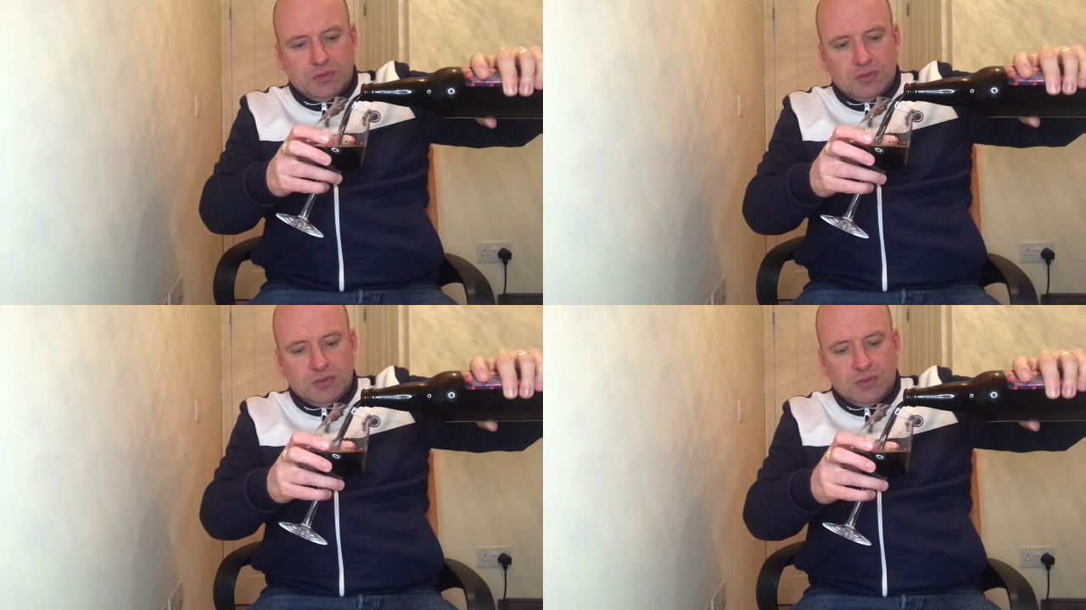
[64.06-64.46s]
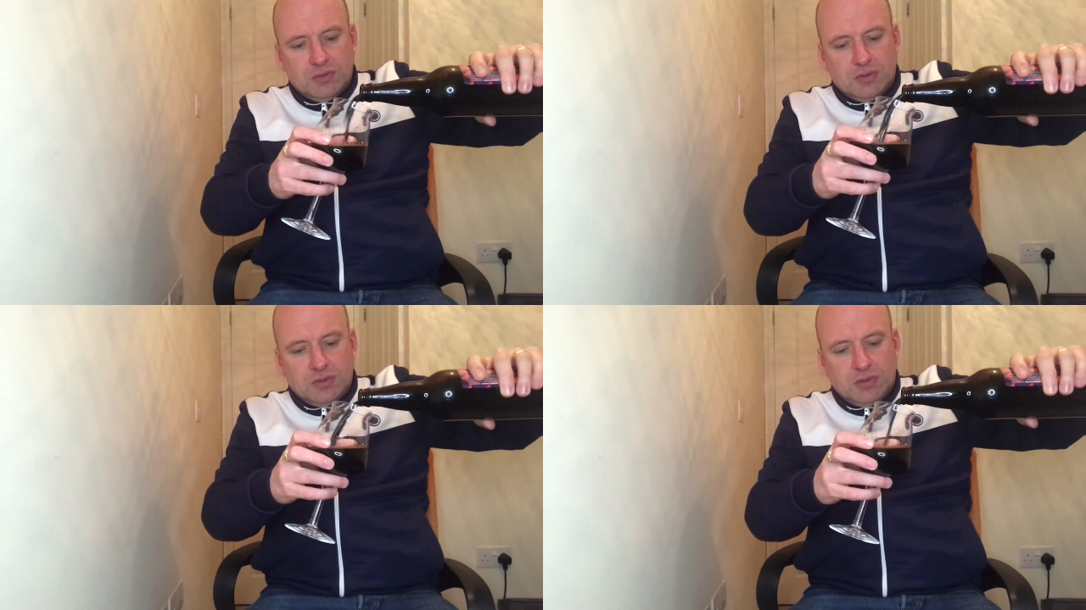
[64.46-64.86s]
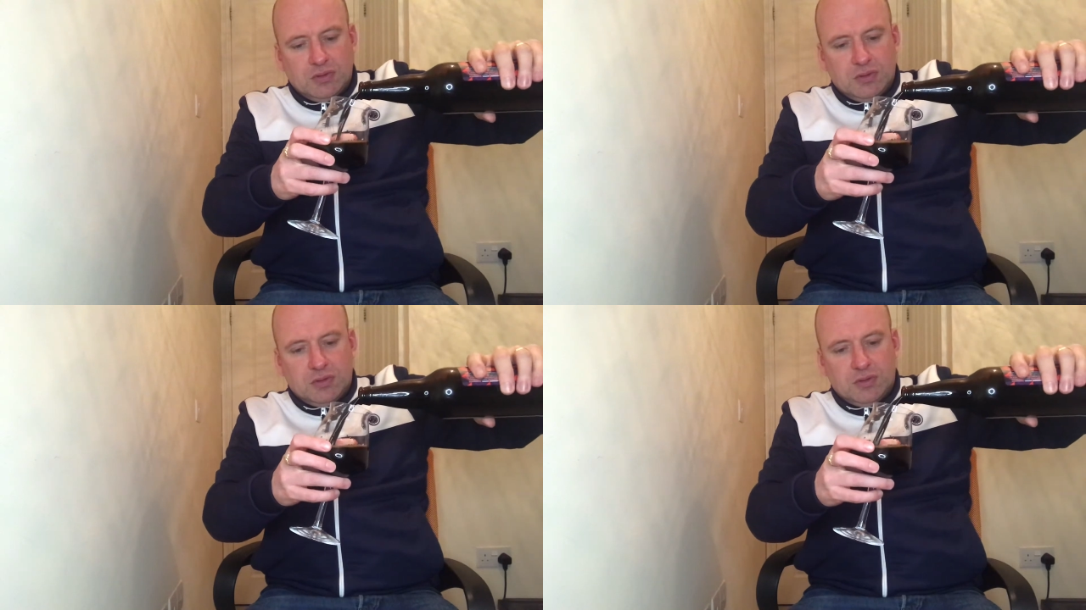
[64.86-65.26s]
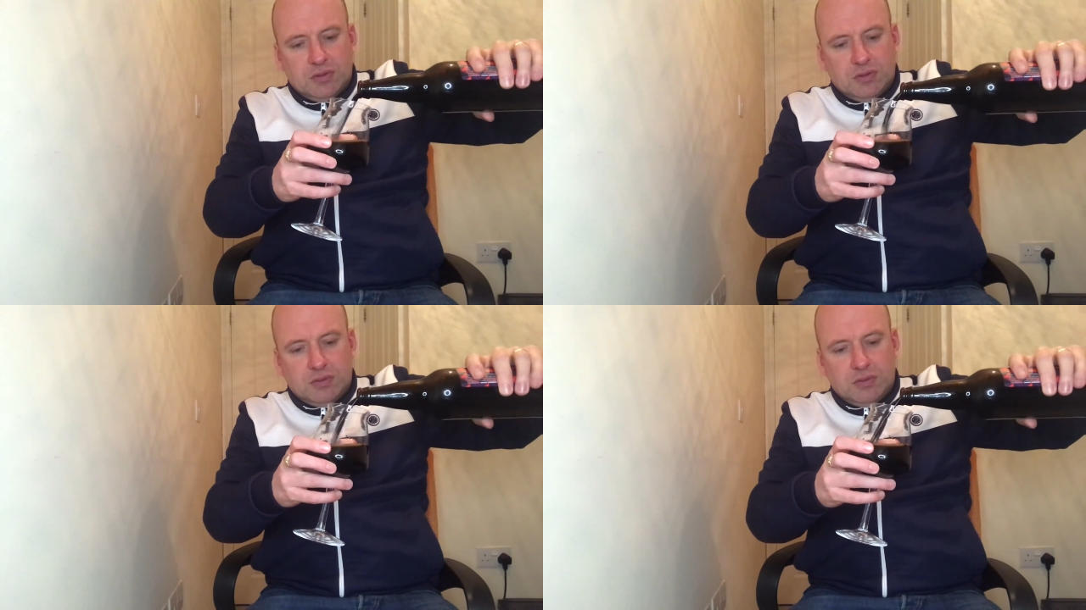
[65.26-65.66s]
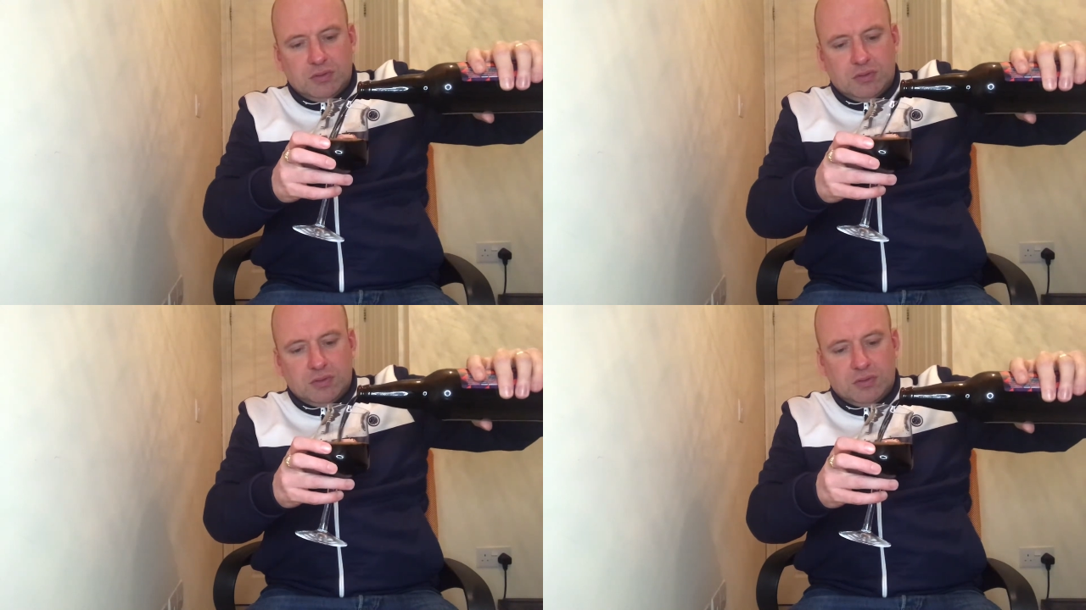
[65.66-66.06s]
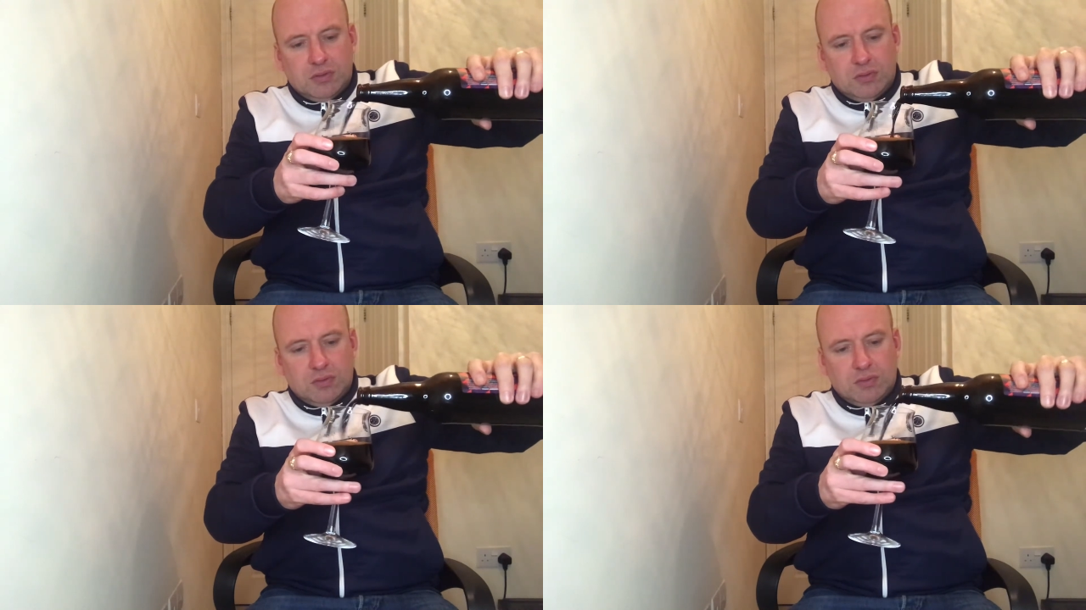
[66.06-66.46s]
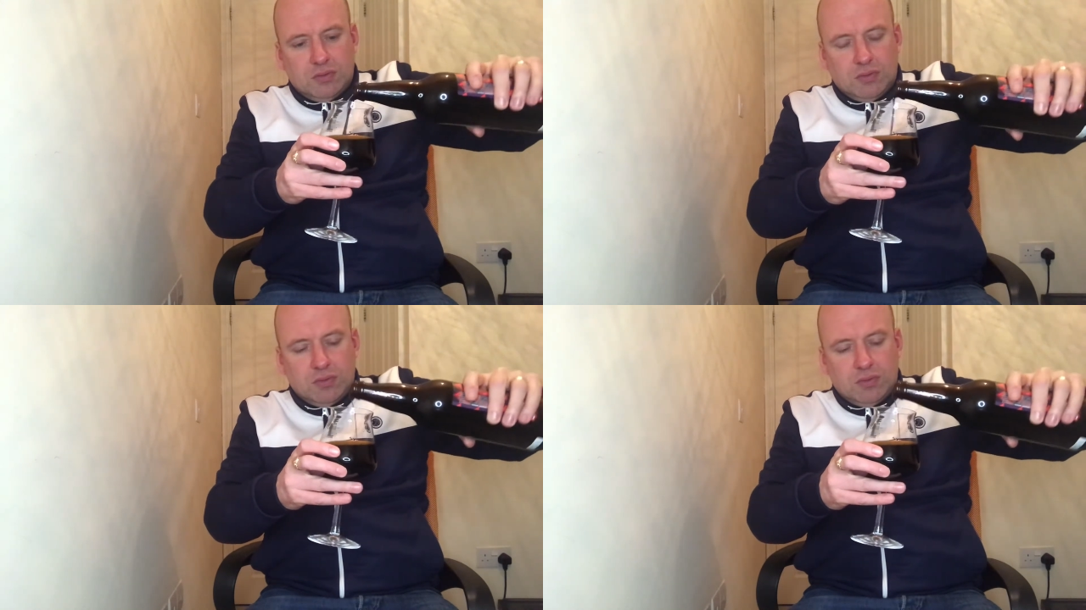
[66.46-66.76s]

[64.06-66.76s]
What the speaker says: (no one is talking)